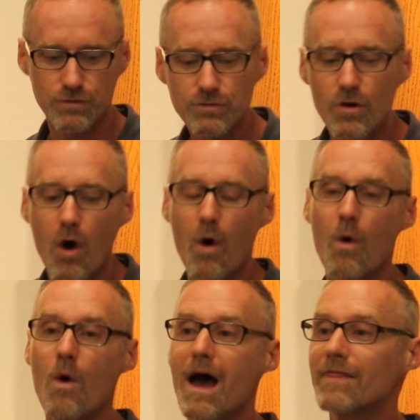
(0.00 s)
You
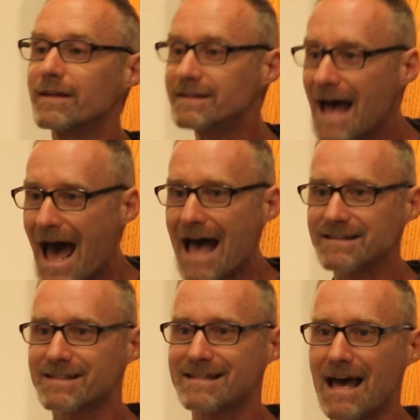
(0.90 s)
know the
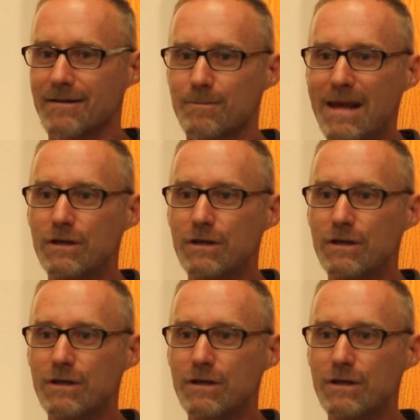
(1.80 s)
tasks that